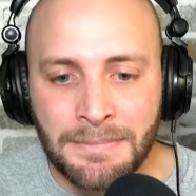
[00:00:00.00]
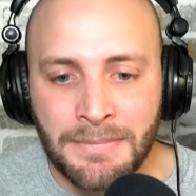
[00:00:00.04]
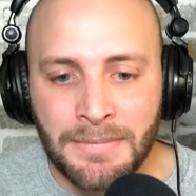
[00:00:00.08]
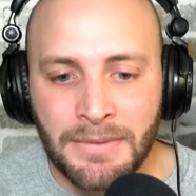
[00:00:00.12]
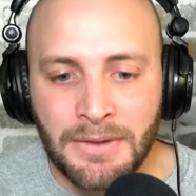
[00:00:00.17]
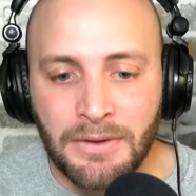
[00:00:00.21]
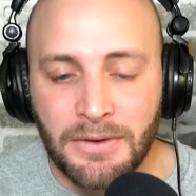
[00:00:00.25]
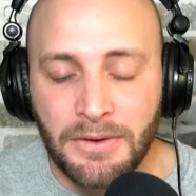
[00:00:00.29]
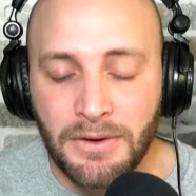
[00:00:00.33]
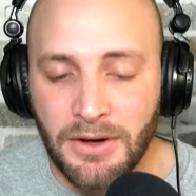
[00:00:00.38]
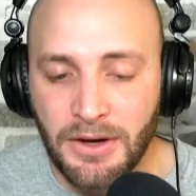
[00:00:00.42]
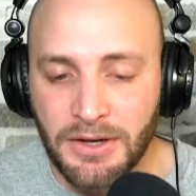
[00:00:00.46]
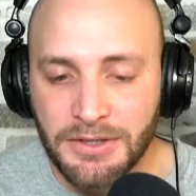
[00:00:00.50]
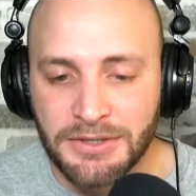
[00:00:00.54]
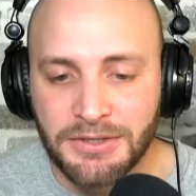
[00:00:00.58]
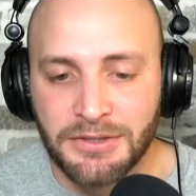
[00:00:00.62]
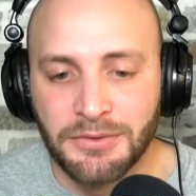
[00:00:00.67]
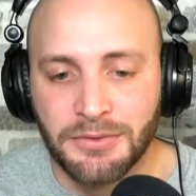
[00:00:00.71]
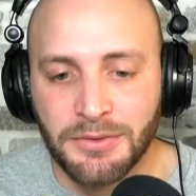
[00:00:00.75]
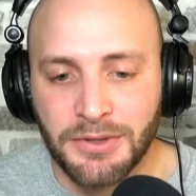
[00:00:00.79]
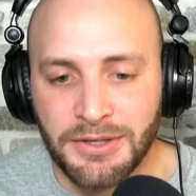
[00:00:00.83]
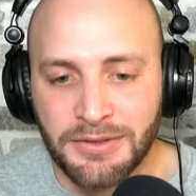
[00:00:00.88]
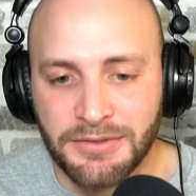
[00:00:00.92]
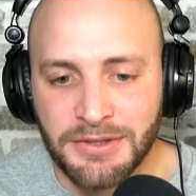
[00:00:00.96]
Austin
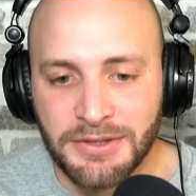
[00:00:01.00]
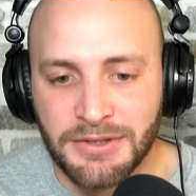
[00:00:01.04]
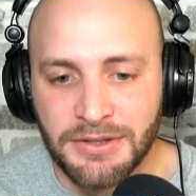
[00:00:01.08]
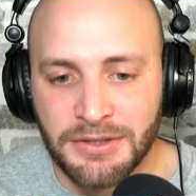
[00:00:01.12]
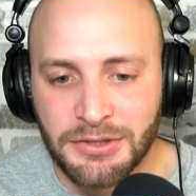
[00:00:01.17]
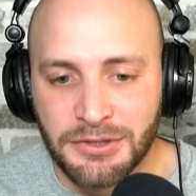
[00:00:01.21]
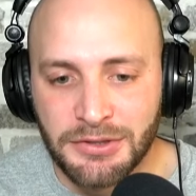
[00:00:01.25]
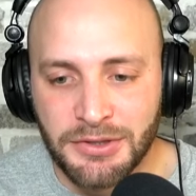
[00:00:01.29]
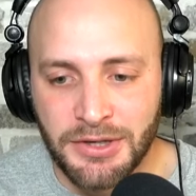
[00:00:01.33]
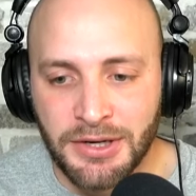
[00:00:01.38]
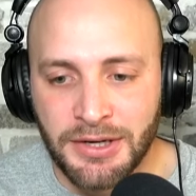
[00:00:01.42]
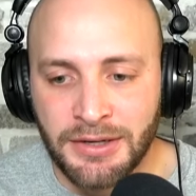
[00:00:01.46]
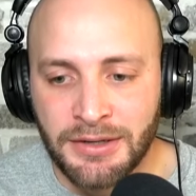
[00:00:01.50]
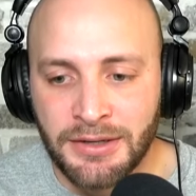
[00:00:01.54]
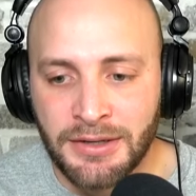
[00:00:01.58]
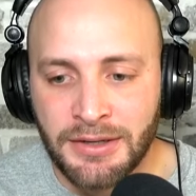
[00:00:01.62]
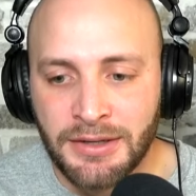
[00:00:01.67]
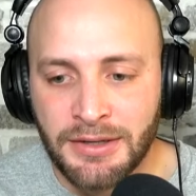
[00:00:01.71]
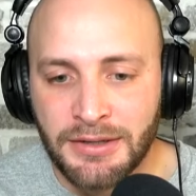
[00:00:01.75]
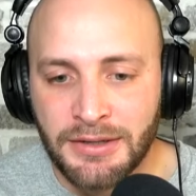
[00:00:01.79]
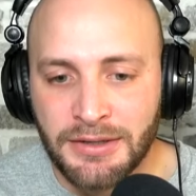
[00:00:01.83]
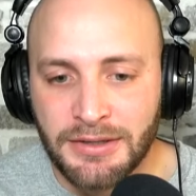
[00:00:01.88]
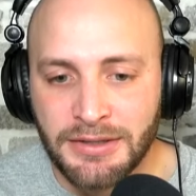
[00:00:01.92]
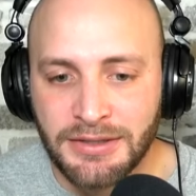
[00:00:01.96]
Reeves in this trade?
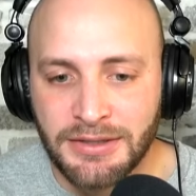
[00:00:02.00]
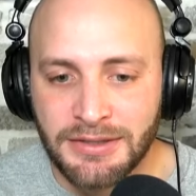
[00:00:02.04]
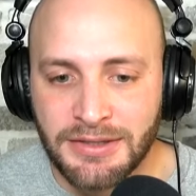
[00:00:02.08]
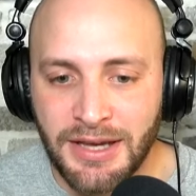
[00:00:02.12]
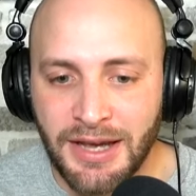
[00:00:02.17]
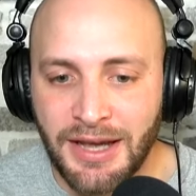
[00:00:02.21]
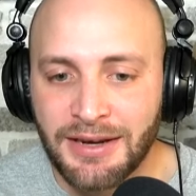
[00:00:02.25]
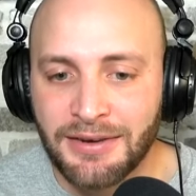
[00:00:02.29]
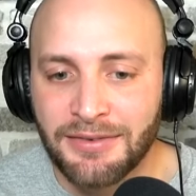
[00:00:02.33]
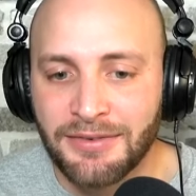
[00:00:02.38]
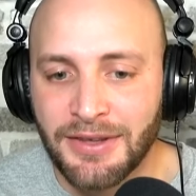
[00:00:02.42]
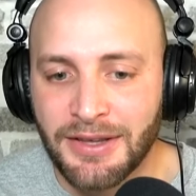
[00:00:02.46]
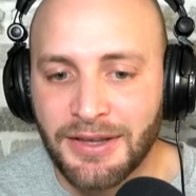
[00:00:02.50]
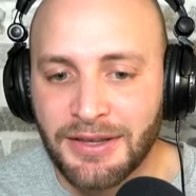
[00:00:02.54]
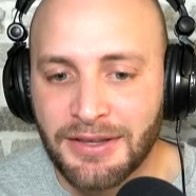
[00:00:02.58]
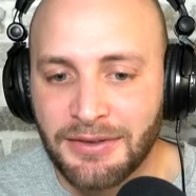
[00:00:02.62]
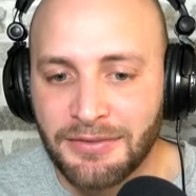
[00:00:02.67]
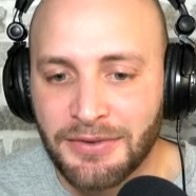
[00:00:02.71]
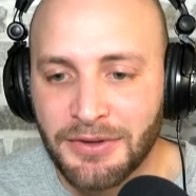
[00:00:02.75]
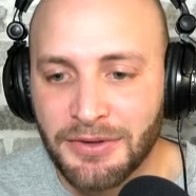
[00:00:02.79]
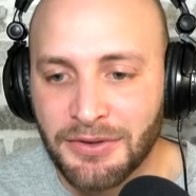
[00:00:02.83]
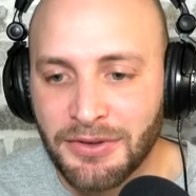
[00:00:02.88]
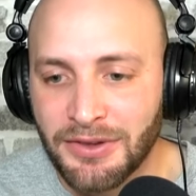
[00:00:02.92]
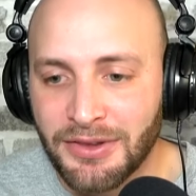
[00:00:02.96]
Because it's kind of like, if
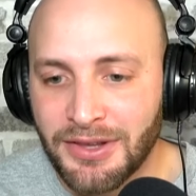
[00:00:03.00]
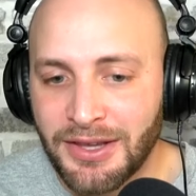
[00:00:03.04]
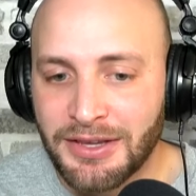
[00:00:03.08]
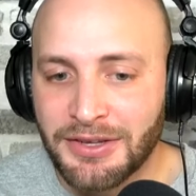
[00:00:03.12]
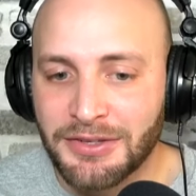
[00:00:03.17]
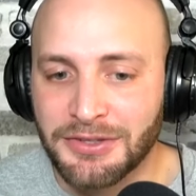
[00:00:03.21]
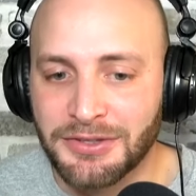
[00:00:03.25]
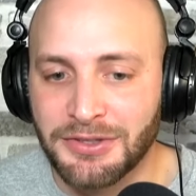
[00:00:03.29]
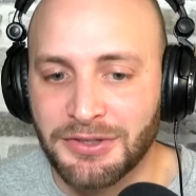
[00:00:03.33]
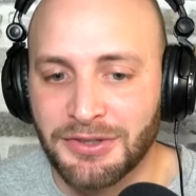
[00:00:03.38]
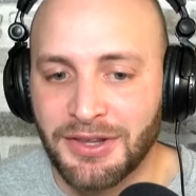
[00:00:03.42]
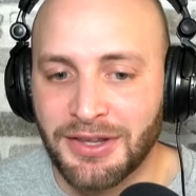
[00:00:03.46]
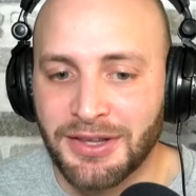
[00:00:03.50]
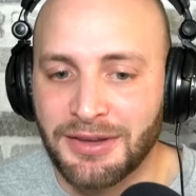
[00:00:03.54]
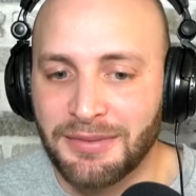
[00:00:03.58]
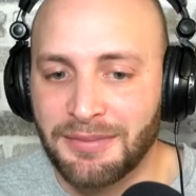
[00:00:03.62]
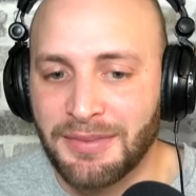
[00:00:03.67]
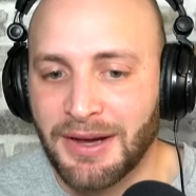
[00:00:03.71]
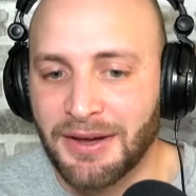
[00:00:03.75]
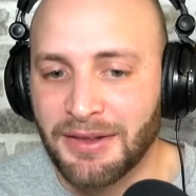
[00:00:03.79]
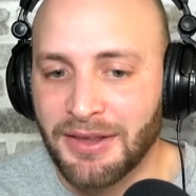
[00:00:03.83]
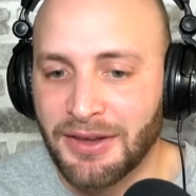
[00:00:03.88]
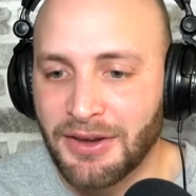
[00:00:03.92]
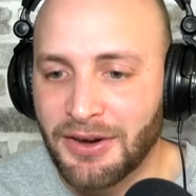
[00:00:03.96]
you're the Lakers, you're thinking
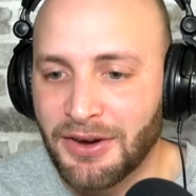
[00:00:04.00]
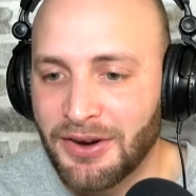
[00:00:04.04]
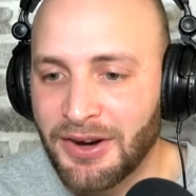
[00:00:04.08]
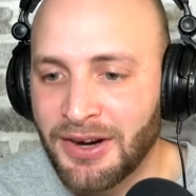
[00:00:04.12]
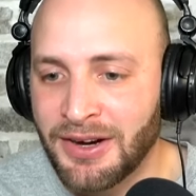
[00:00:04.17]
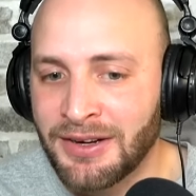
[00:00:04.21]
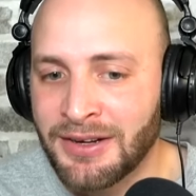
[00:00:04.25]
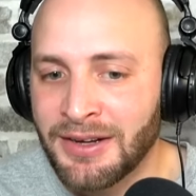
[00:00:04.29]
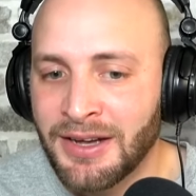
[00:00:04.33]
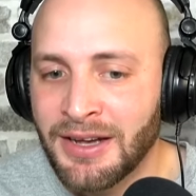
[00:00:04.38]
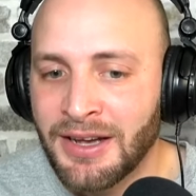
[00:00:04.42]
about, like, all right,